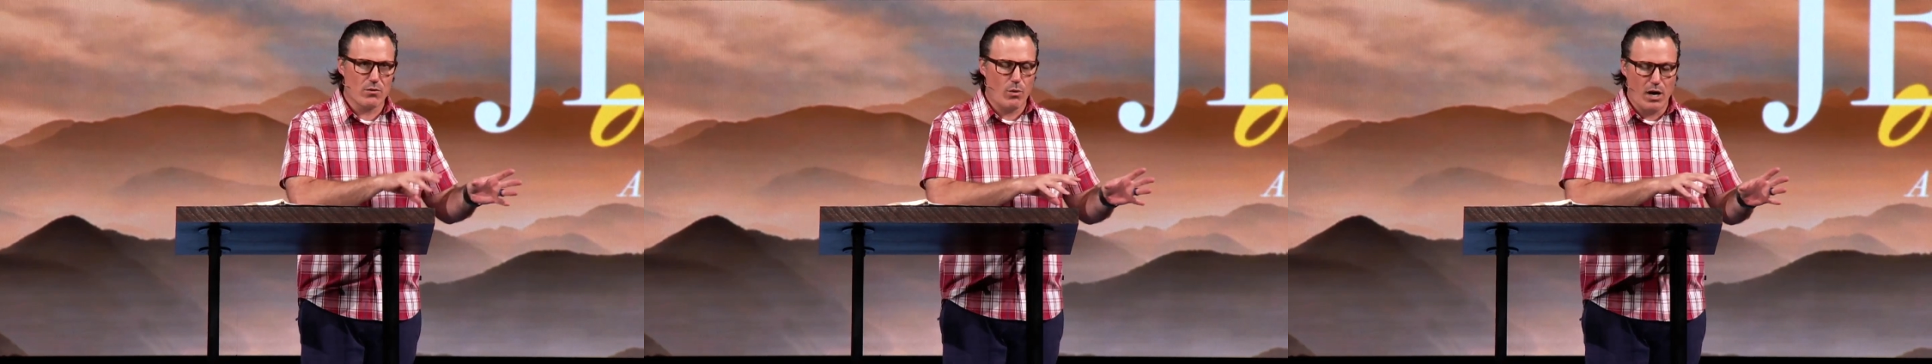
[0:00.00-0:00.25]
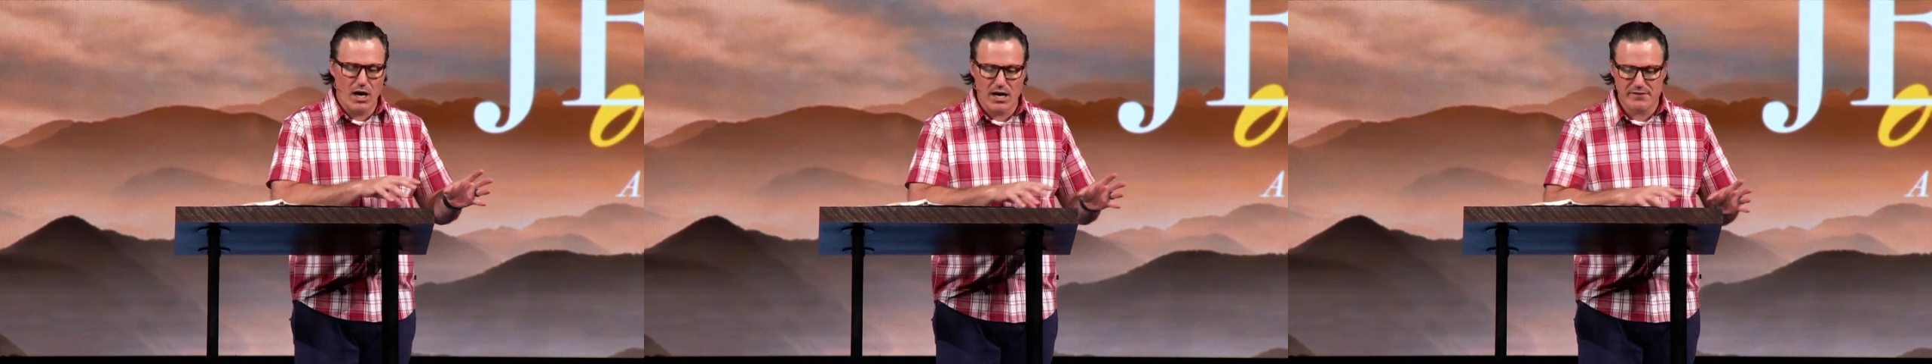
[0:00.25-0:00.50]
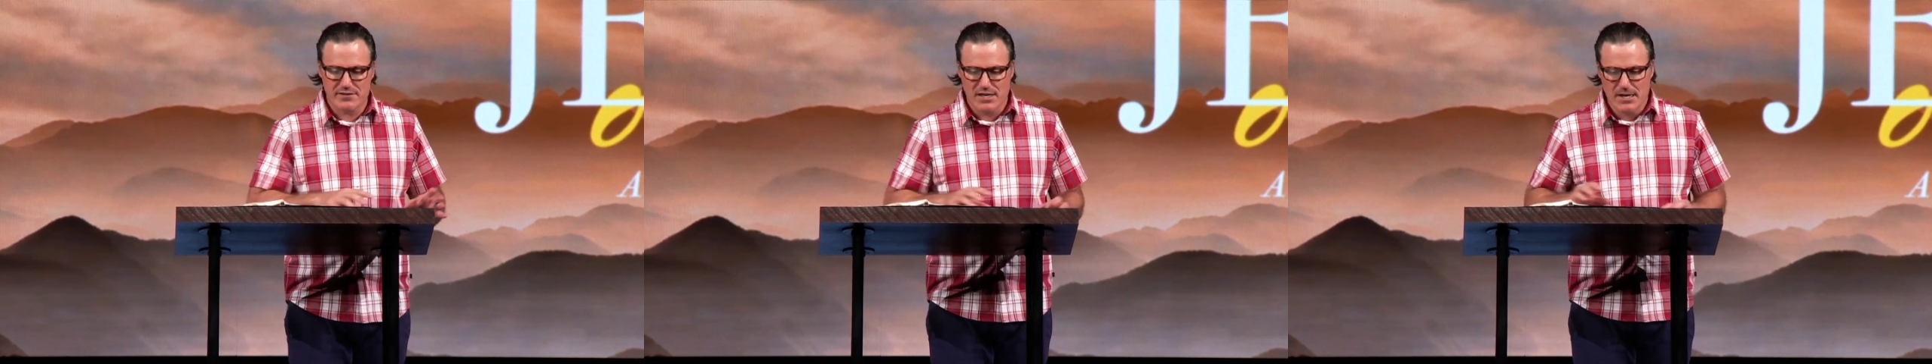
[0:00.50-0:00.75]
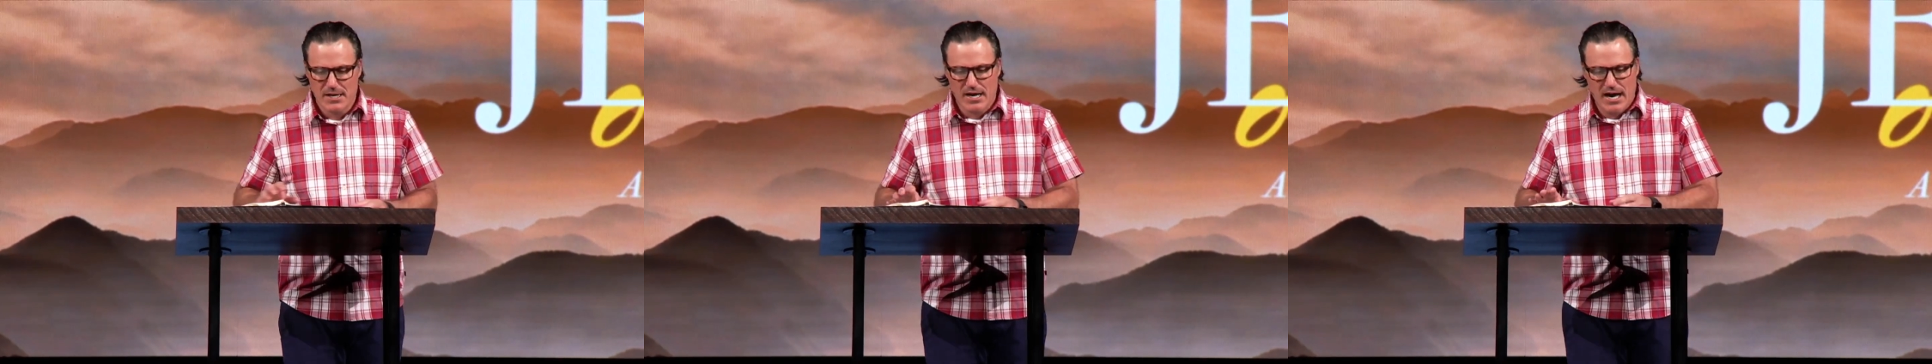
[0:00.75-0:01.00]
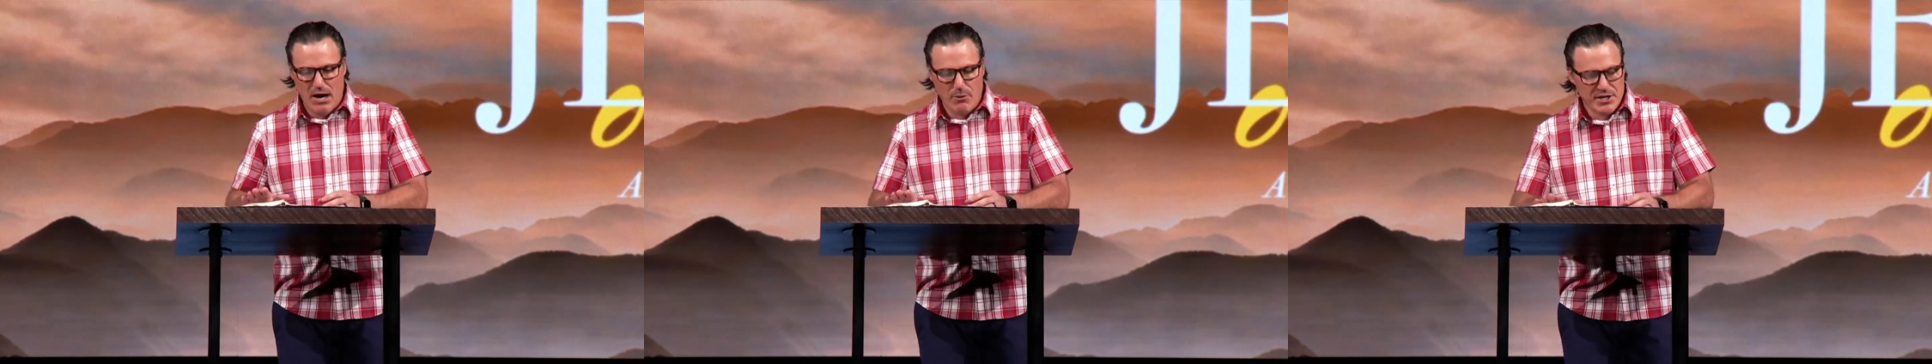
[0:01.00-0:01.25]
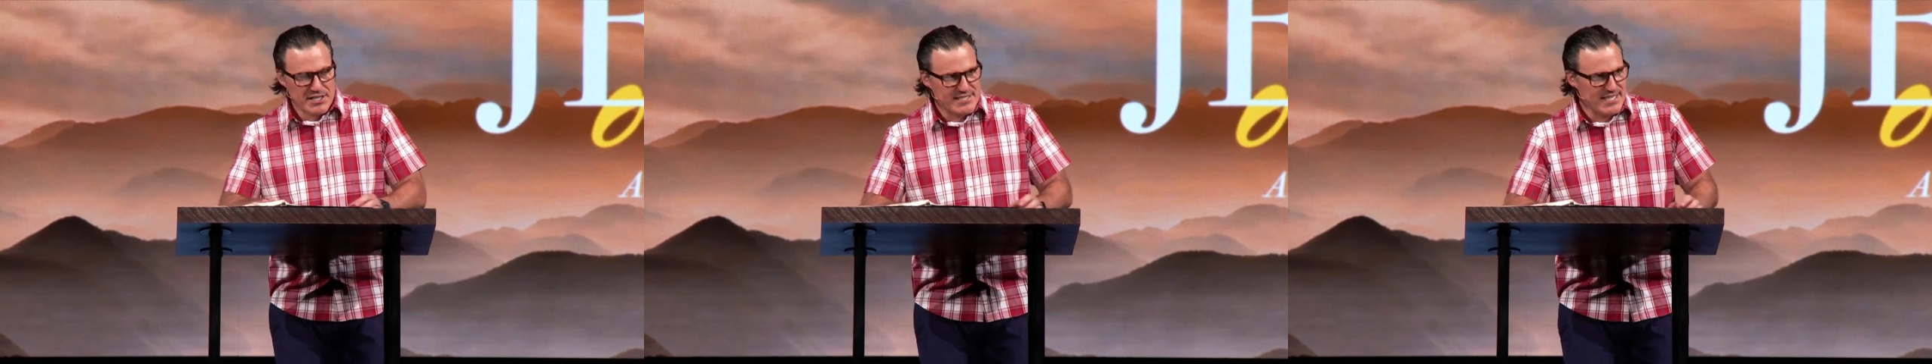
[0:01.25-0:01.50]
wives. I
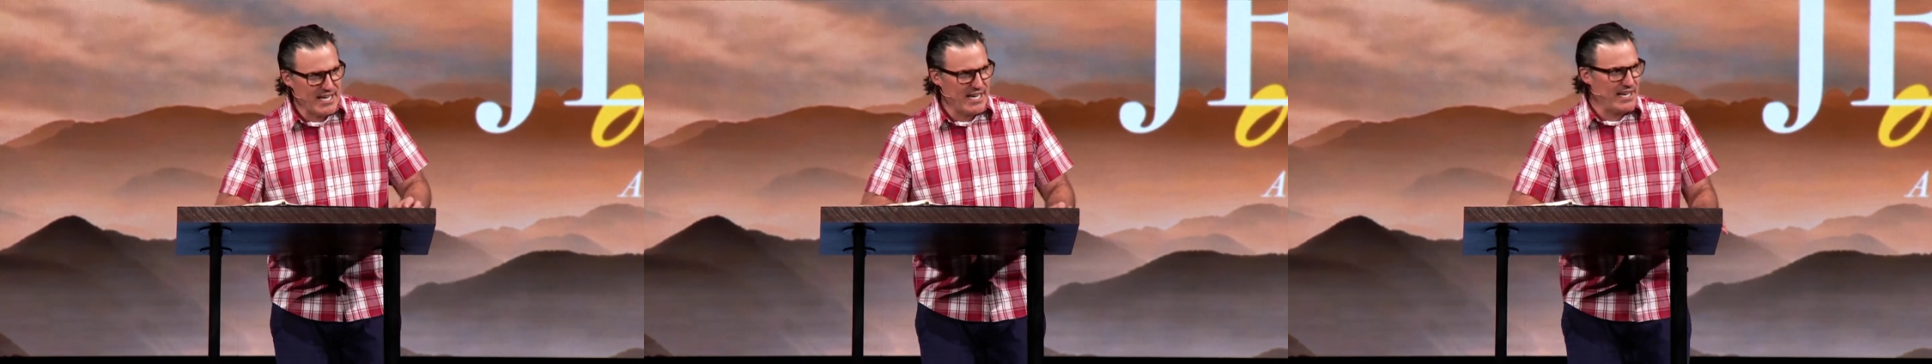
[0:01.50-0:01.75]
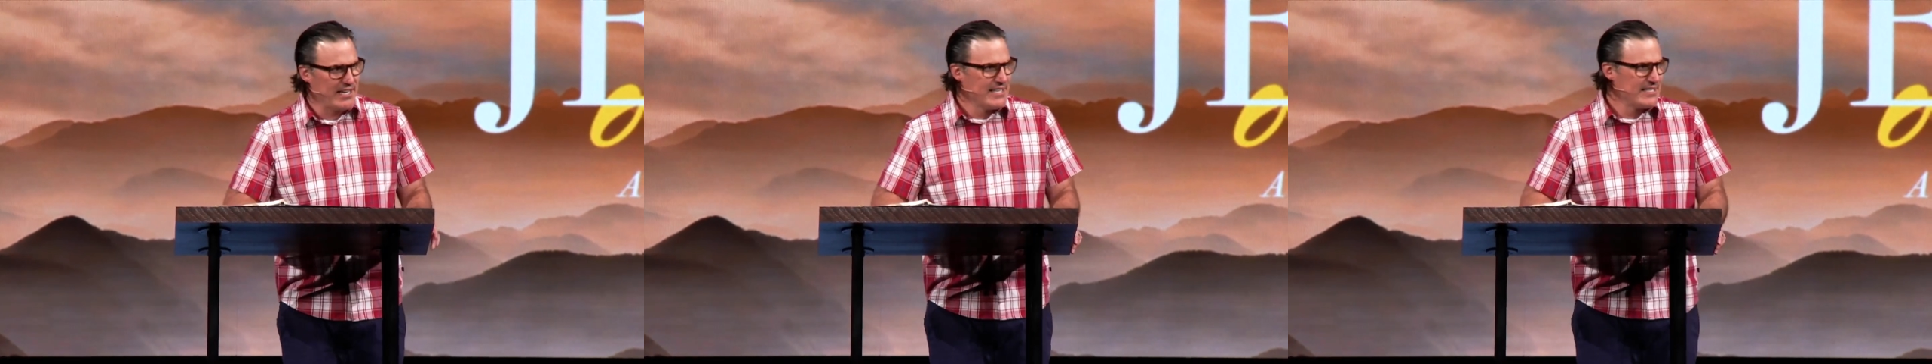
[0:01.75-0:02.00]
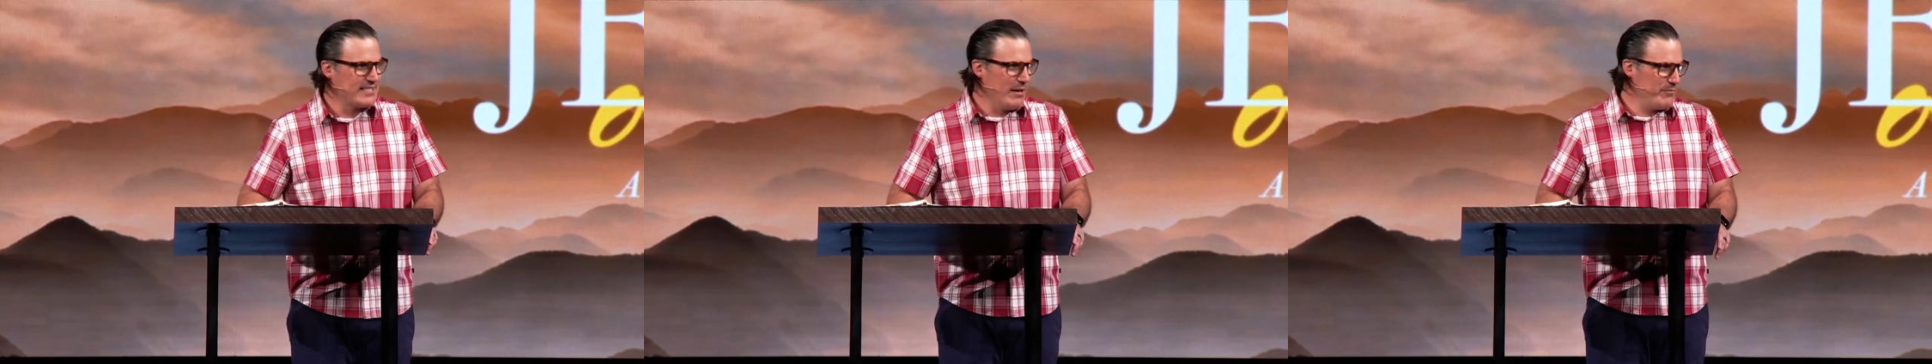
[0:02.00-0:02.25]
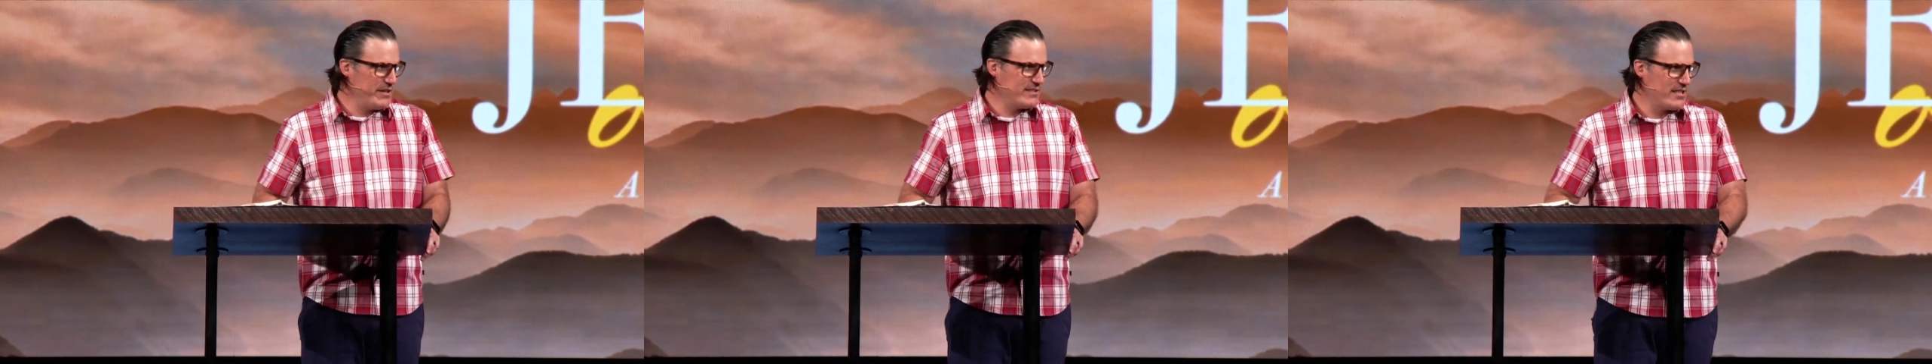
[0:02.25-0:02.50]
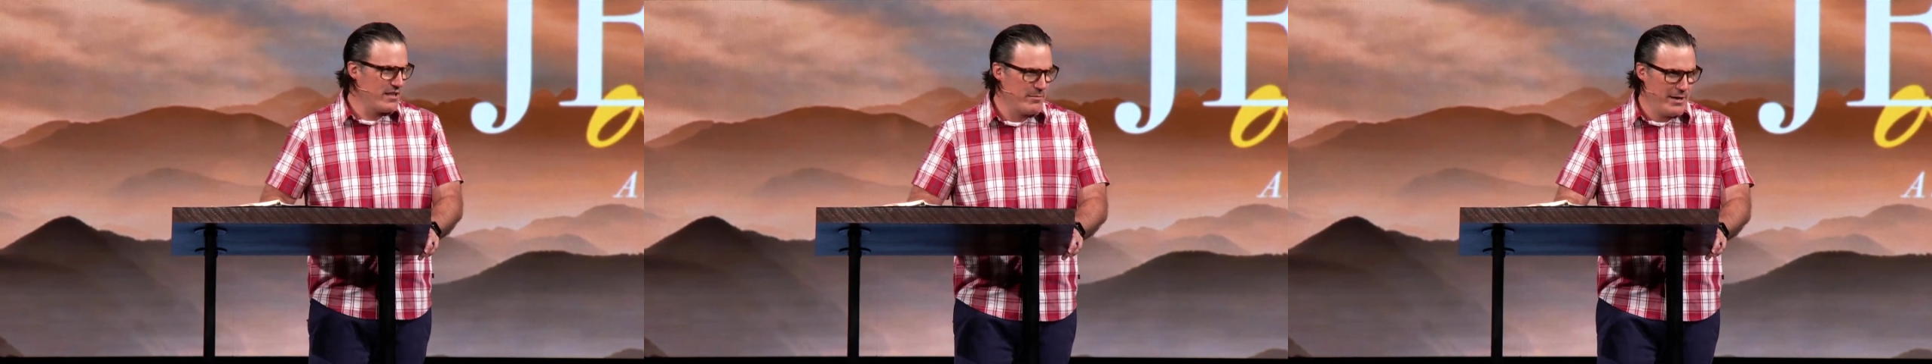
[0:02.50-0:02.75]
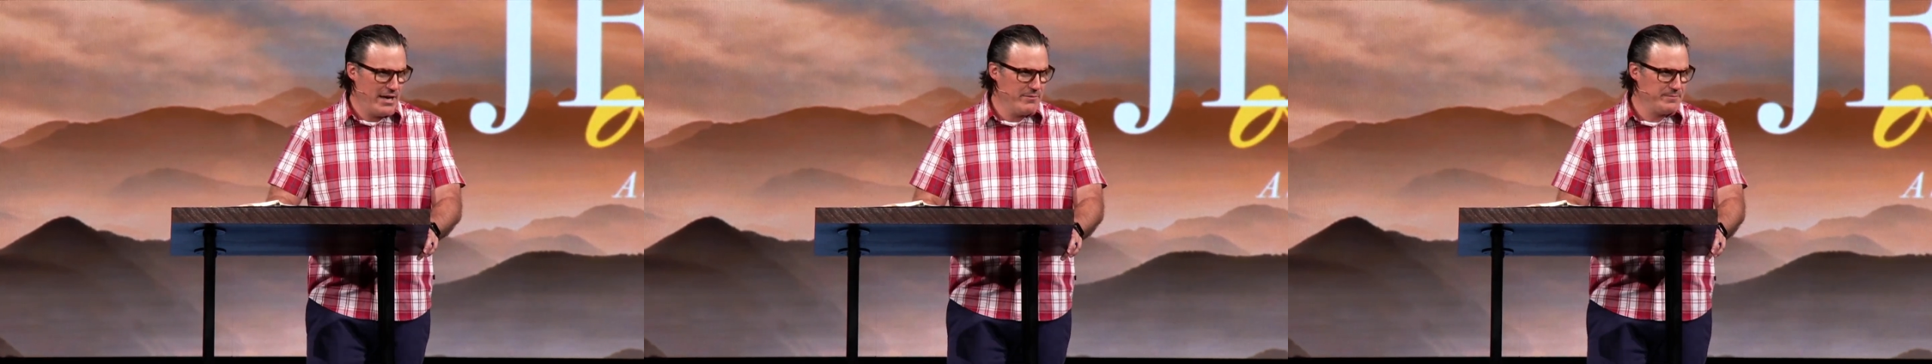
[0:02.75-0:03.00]
want to say something to the
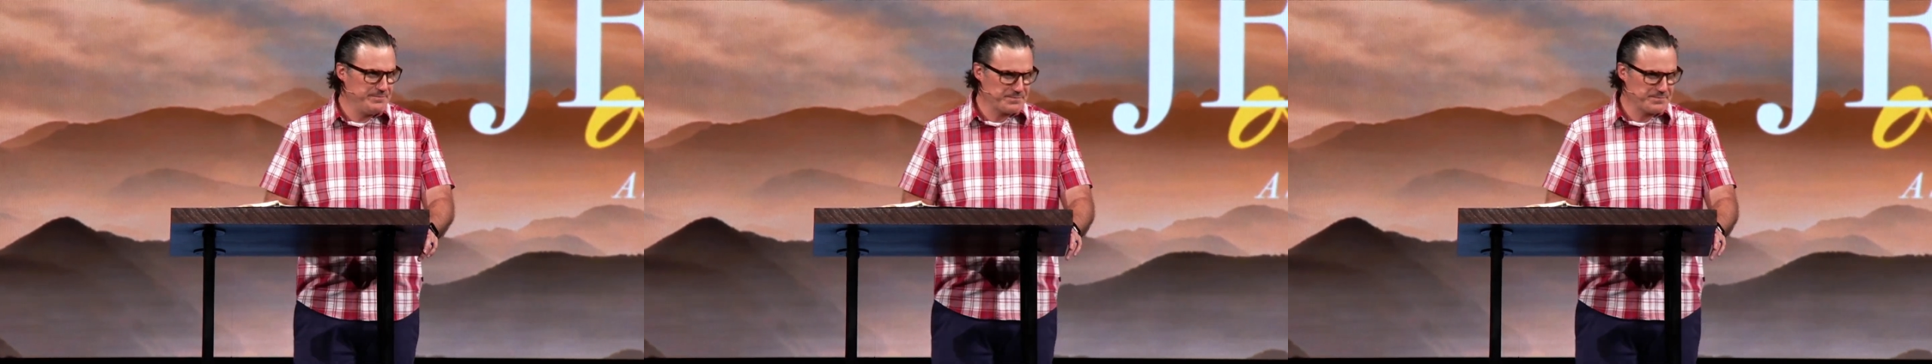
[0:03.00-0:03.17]
men.